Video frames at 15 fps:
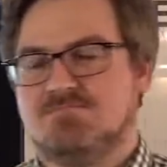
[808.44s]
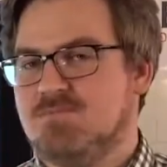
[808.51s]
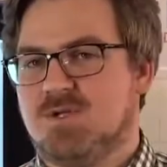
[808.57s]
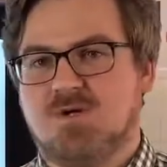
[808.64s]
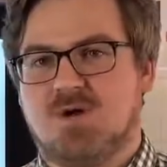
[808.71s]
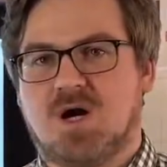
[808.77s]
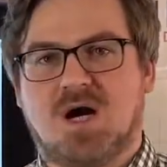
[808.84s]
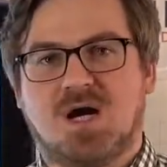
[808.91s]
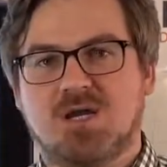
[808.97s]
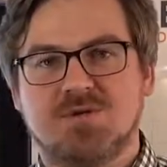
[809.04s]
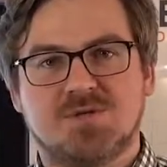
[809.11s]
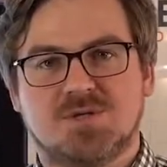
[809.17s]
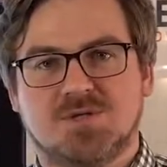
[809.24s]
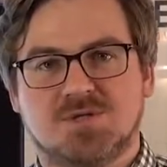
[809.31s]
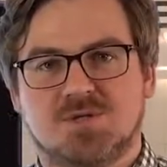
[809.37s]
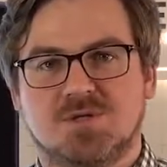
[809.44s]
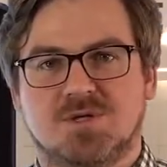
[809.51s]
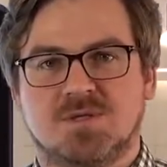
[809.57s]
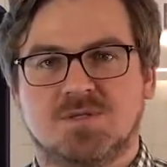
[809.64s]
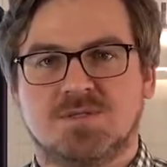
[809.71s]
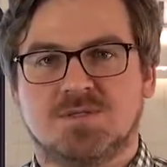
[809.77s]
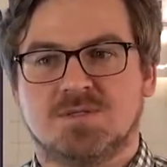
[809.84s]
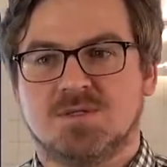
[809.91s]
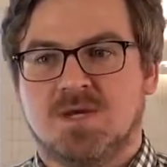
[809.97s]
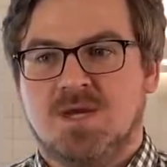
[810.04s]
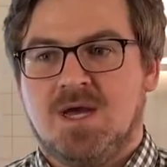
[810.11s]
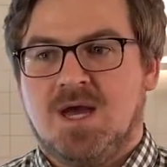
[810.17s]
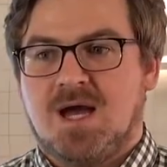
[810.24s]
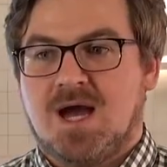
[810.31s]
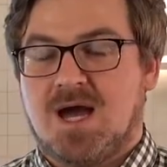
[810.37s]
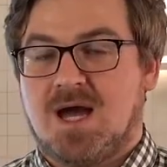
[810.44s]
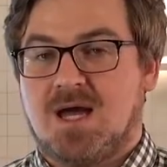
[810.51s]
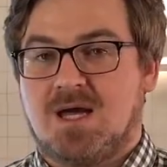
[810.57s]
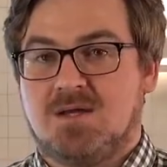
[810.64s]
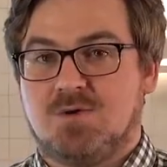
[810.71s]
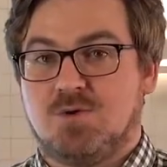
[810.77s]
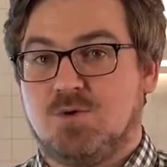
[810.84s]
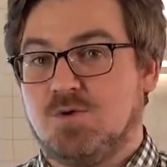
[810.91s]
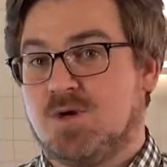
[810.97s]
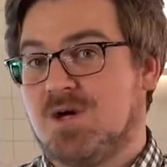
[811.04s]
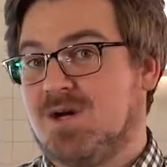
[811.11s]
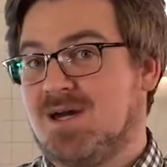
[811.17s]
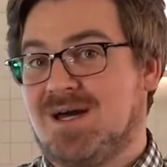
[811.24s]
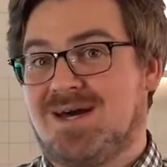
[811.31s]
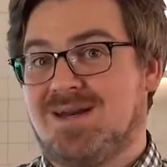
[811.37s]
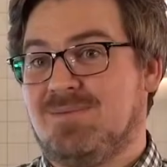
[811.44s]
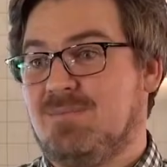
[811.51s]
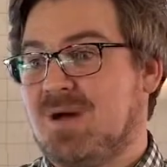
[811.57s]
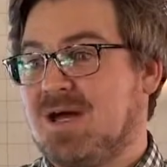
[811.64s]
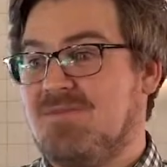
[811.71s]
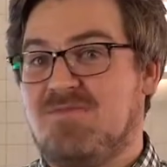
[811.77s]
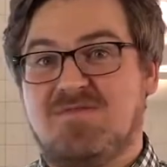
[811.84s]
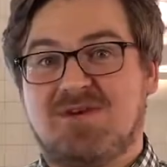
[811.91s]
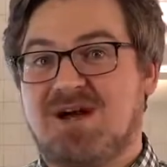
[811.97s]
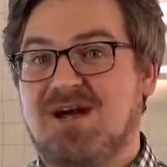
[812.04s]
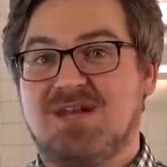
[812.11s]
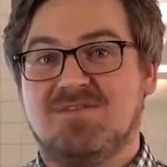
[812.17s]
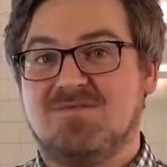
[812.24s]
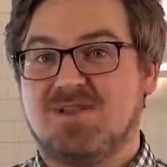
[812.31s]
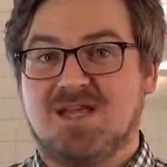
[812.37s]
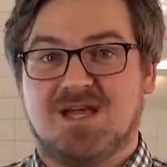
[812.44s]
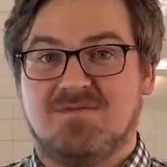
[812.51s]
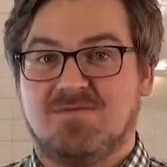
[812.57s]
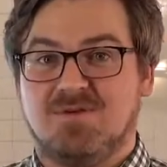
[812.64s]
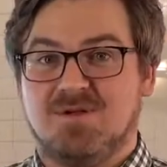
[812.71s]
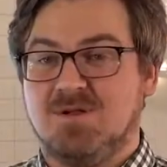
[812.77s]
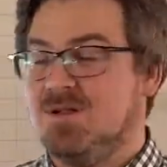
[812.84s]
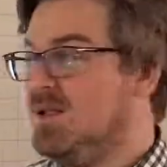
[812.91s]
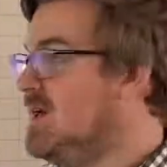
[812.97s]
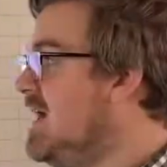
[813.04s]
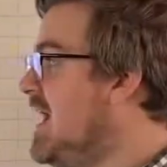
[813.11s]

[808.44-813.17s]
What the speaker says: 100 students and who are at a band 5 level